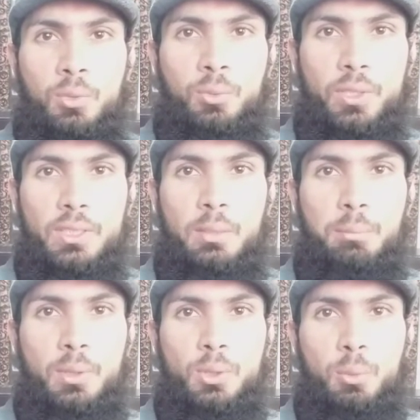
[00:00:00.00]

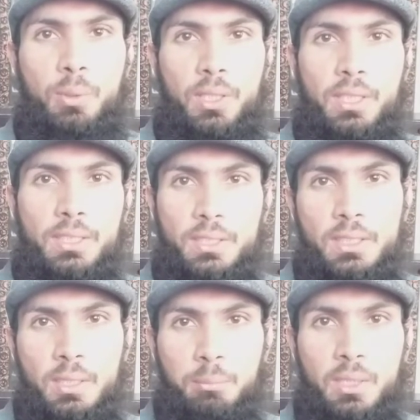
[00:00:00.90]
you were eating
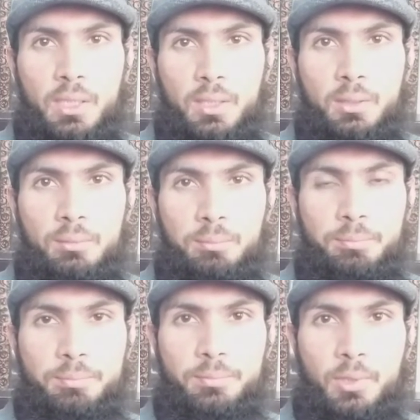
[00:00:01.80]
the meal.
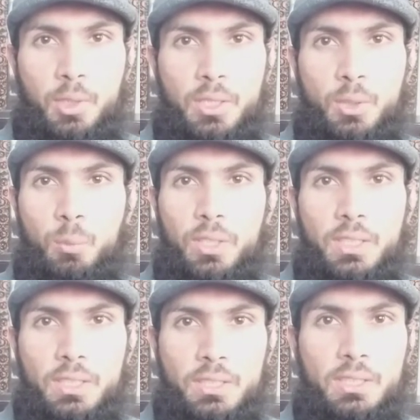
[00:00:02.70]
Okay, you were
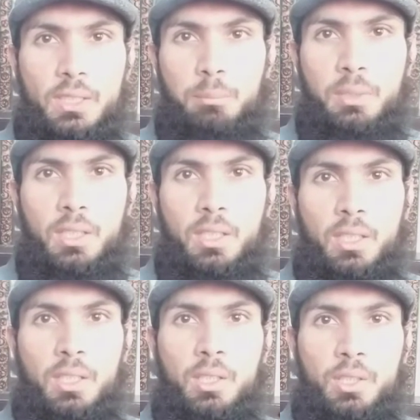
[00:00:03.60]
eating the meal,
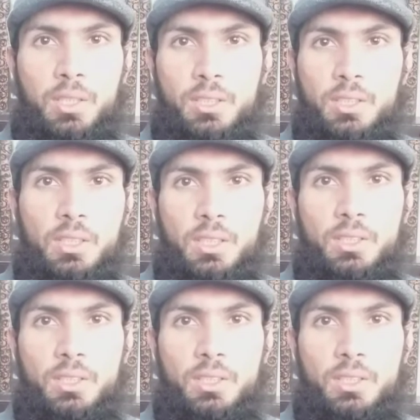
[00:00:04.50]
eating,